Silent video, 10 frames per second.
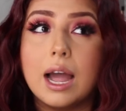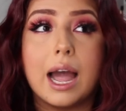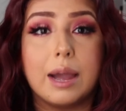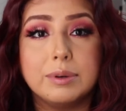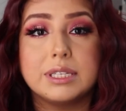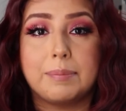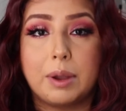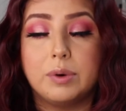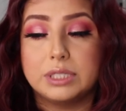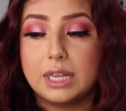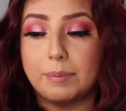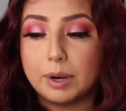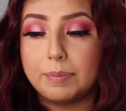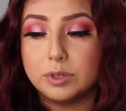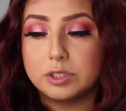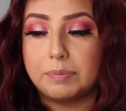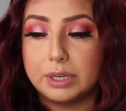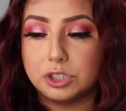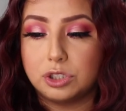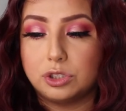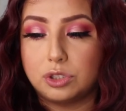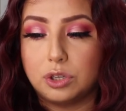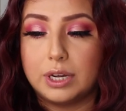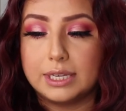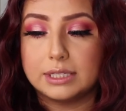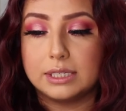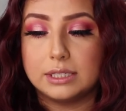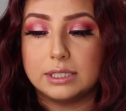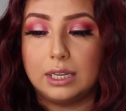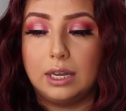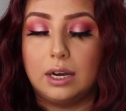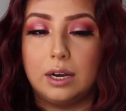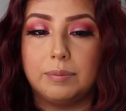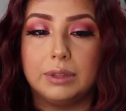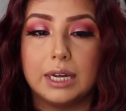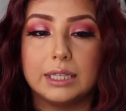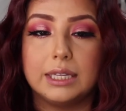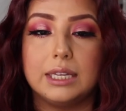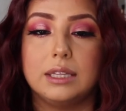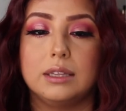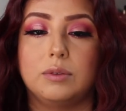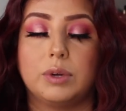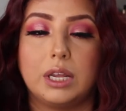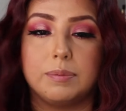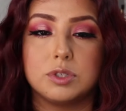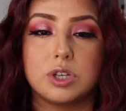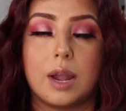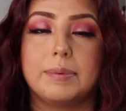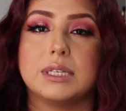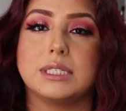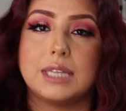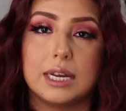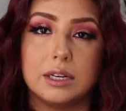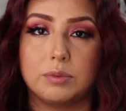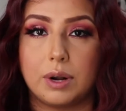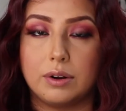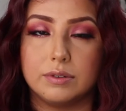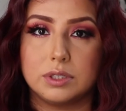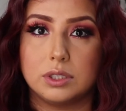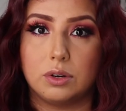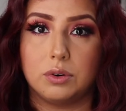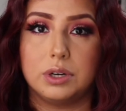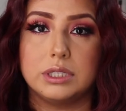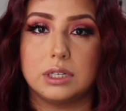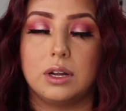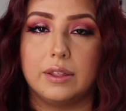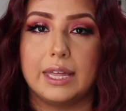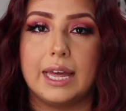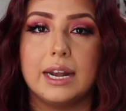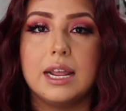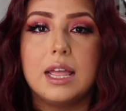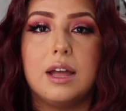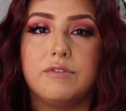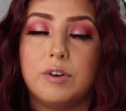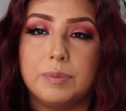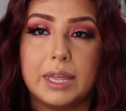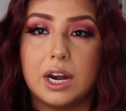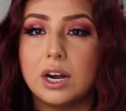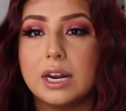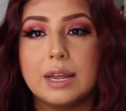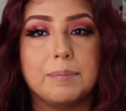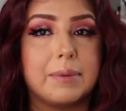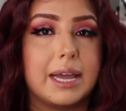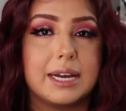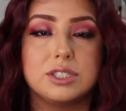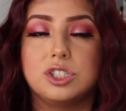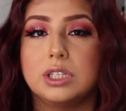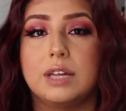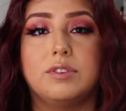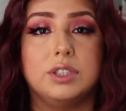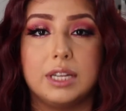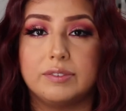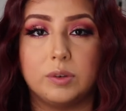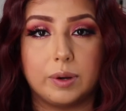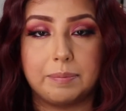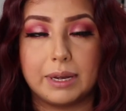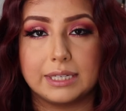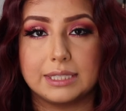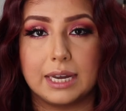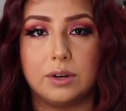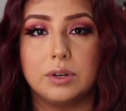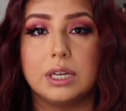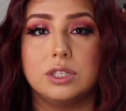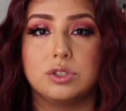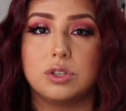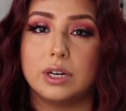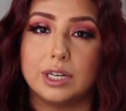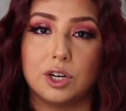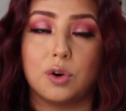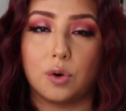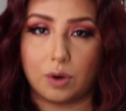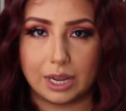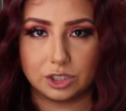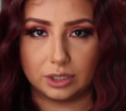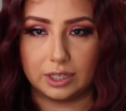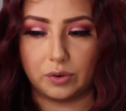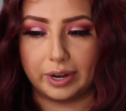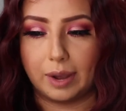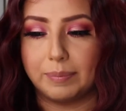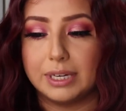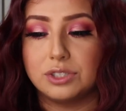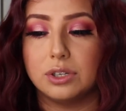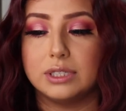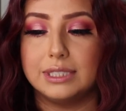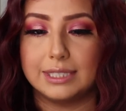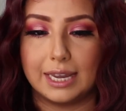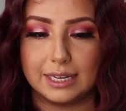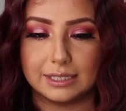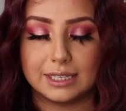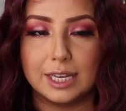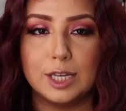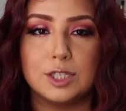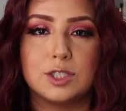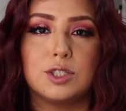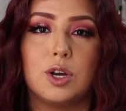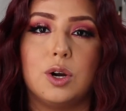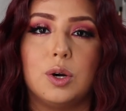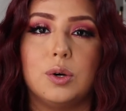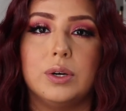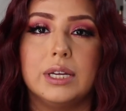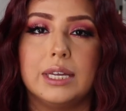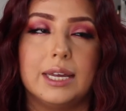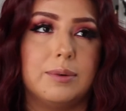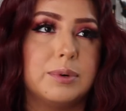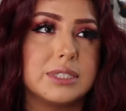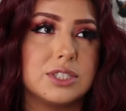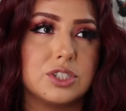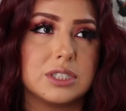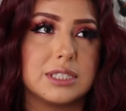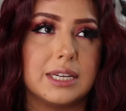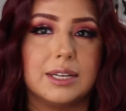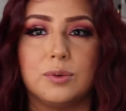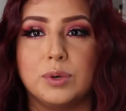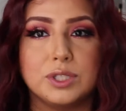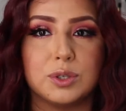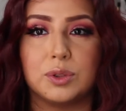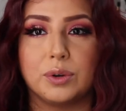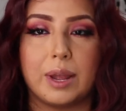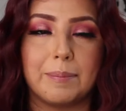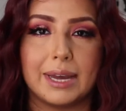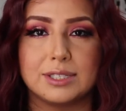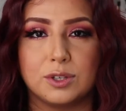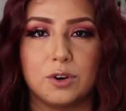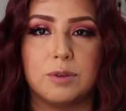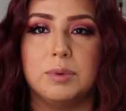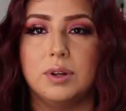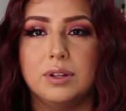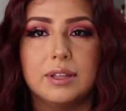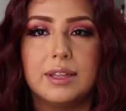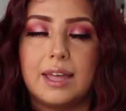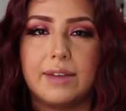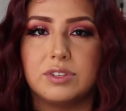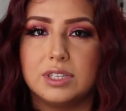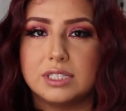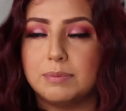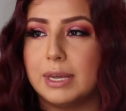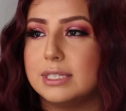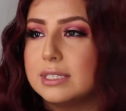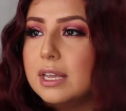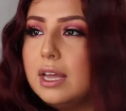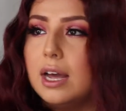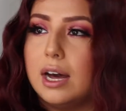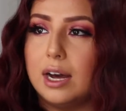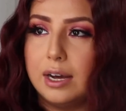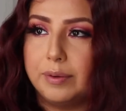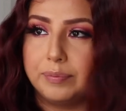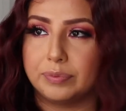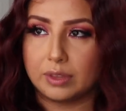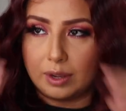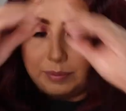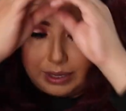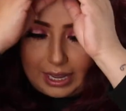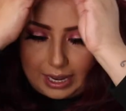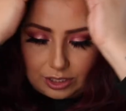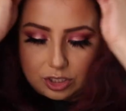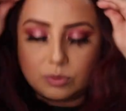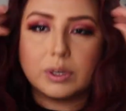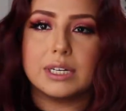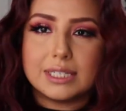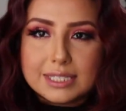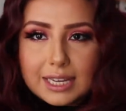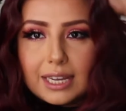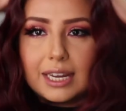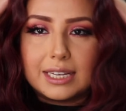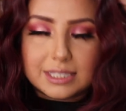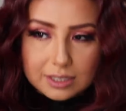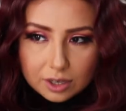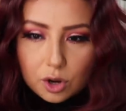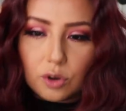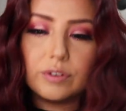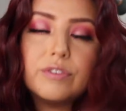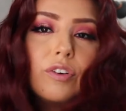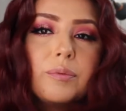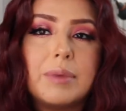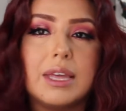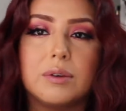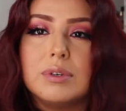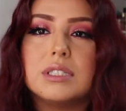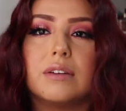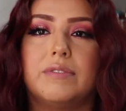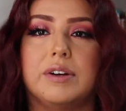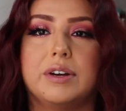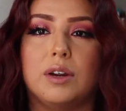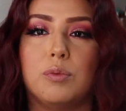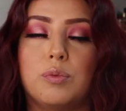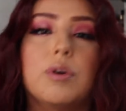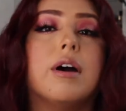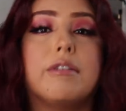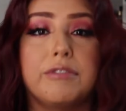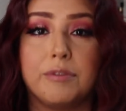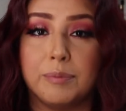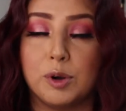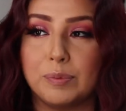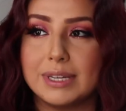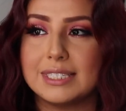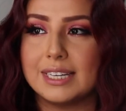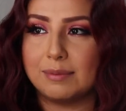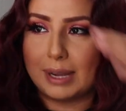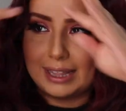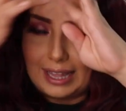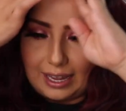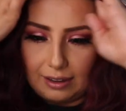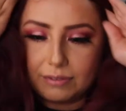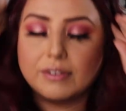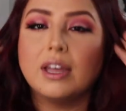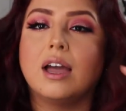I was at my worst. And I'm going to post a picture so you guys can see. Luckily, when he prescribed a second round of steroids and all that, from there, my oxygen level never went back down. It started gradually going up, but it took days. So it wasn't just a 1, 2, 3, I'm back to normal after this meds. But yeah, I just wanted to say, guys, COVID for me was a very rough moment in my life.